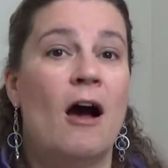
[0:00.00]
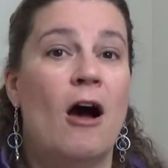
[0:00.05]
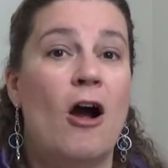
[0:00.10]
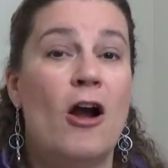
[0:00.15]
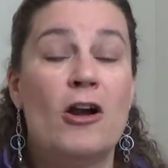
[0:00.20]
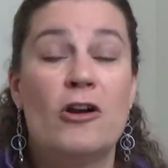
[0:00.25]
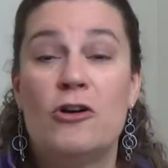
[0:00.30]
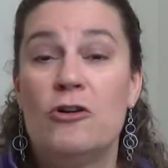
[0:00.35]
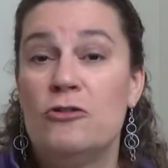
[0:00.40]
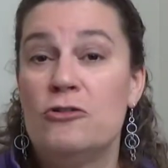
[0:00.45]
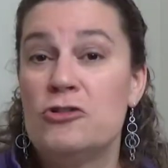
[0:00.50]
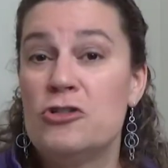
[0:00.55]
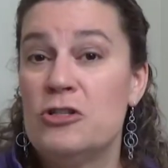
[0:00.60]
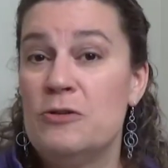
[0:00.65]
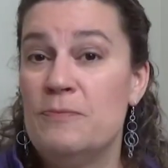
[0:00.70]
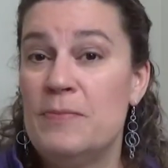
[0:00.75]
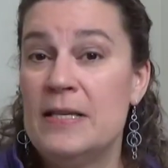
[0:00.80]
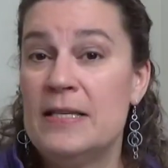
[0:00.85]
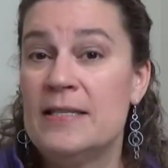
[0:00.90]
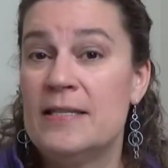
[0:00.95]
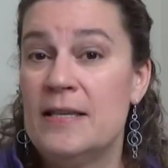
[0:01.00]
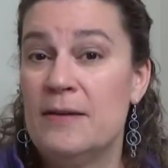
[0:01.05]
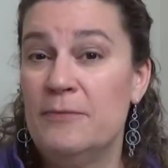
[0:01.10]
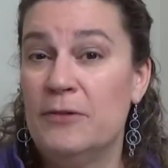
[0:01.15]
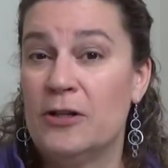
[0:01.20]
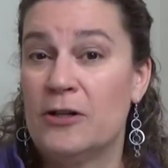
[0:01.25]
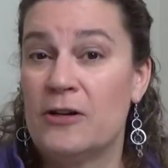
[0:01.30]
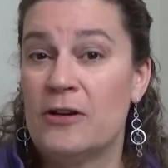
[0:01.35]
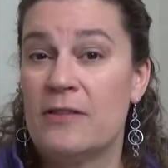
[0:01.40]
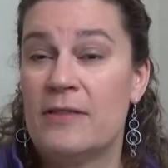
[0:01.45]
Our goals should be
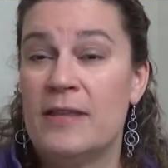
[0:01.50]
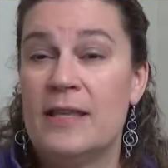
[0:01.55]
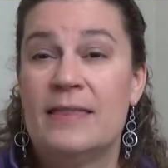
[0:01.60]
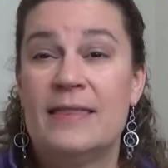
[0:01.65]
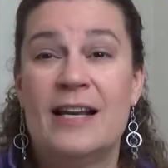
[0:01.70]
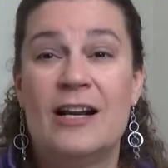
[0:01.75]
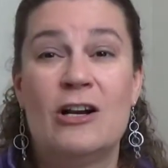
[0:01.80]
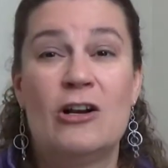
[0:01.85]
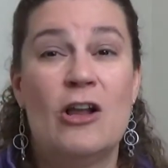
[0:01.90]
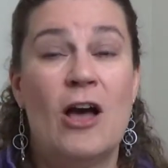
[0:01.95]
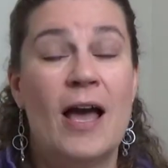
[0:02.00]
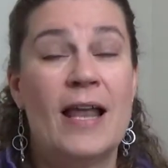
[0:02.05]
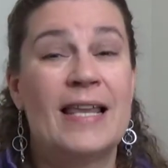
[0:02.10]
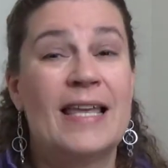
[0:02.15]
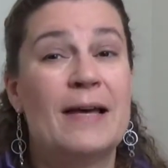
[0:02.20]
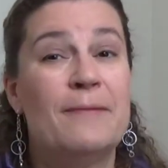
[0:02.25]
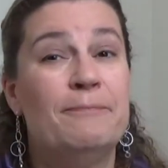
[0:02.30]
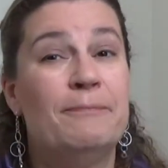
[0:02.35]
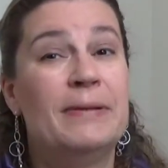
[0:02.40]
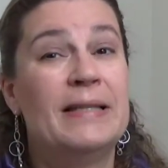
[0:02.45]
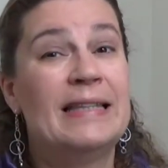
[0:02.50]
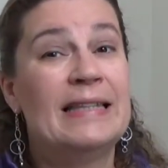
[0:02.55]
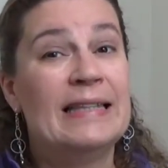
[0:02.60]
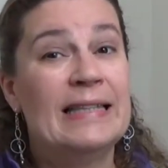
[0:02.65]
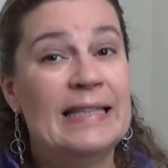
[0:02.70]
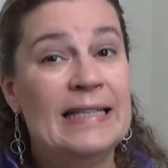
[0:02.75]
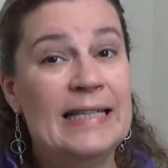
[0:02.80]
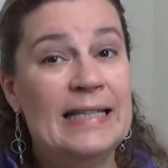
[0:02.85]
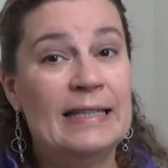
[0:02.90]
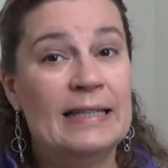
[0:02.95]
similar, that they're not
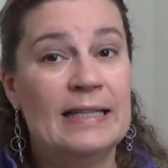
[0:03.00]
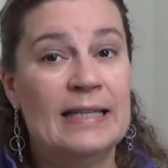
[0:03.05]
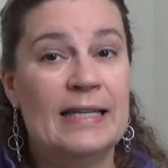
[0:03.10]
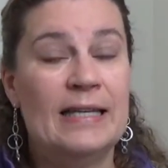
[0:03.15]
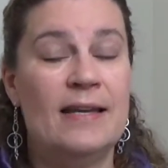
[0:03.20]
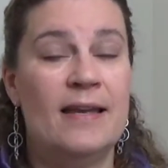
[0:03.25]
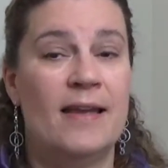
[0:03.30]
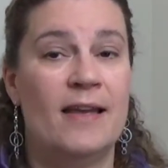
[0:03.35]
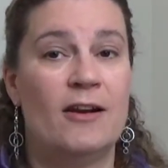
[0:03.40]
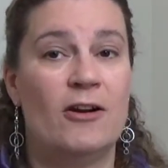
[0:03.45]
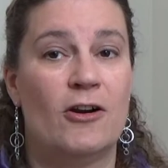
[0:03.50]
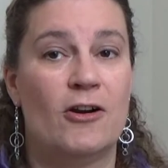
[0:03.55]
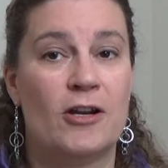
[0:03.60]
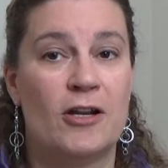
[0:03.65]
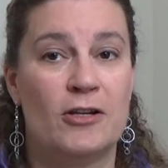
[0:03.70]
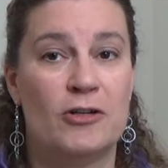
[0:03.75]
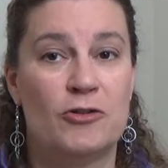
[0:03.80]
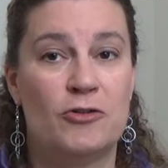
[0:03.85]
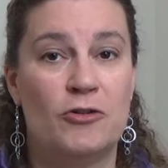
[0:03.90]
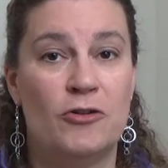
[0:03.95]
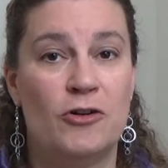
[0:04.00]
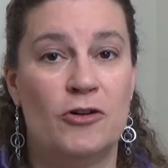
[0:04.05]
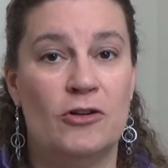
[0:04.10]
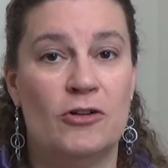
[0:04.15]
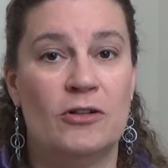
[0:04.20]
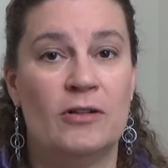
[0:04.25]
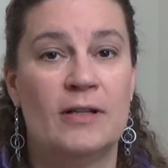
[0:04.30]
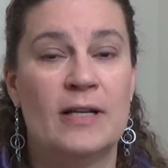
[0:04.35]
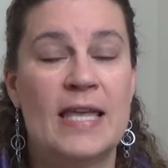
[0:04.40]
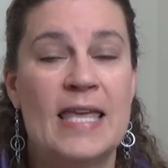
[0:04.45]
completely in our
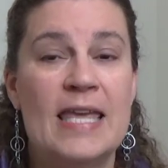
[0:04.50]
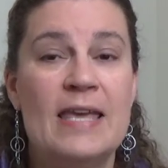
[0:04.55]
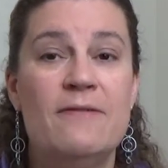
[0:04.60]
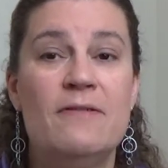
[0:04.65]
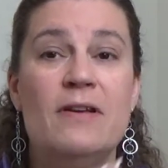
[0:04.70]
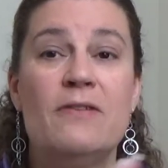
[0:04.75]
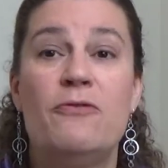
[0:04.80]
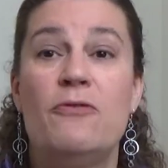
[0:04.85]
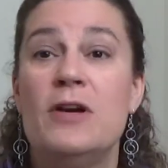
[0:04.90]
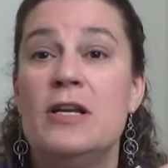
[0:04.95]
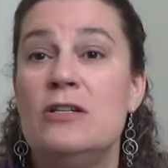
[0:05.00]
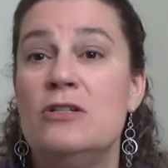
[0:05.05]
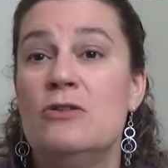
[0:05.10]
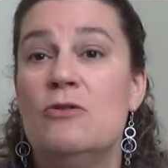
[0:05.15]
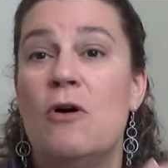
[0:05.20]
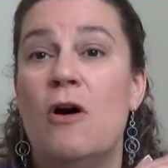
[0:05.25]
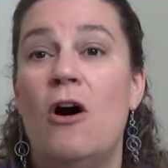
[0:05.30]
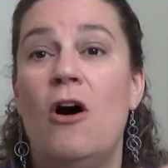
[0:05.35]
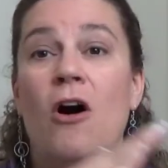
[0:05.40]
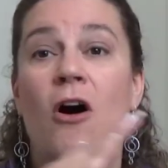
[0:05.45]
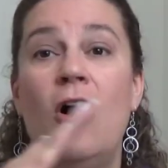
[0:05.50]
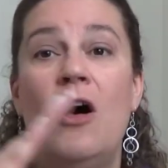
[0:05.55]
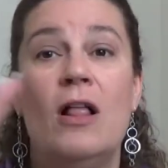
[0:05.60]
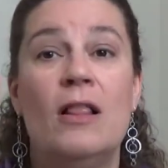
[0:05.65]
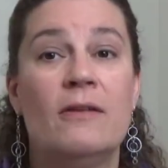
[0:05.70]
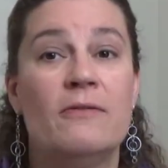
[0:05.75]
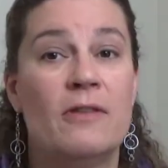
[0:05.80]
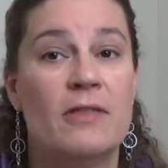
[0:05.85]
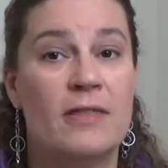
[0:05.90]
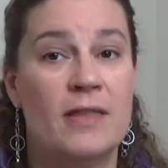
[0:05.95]
control. Even if we do
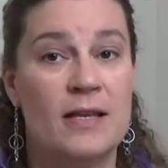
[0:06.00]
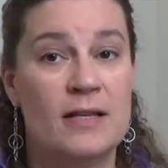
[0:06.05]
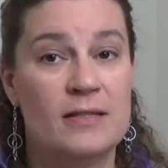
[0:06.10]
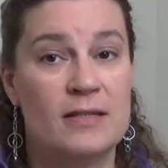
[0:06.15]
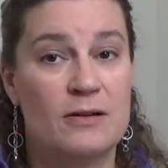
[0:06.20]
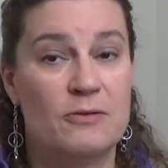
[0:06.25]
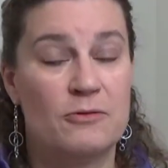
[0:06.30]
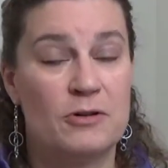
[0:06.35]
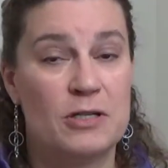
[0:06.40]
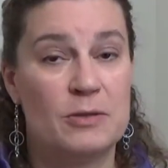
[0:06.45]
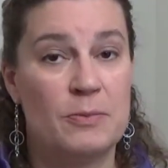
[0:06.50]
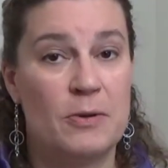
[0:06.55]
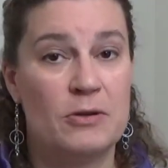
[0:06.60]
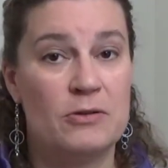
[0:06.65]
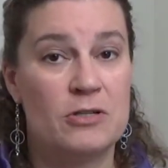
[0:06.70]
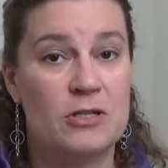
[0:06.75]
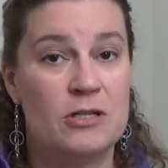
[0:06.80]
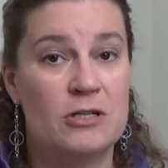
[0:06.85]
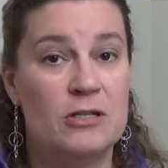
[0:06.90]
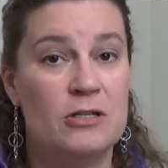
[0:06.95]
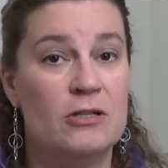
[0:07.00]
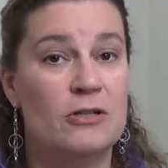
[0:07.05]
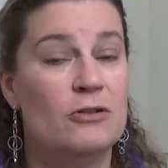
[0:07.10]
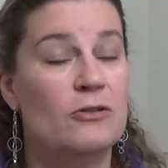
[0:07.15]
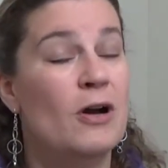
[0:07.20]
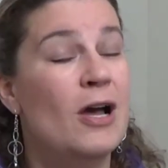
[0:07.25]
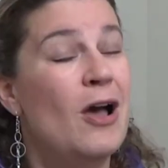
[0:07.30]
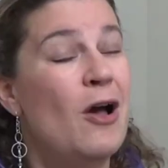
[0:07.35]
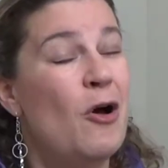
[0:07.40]
all of the things that we're supposed to do,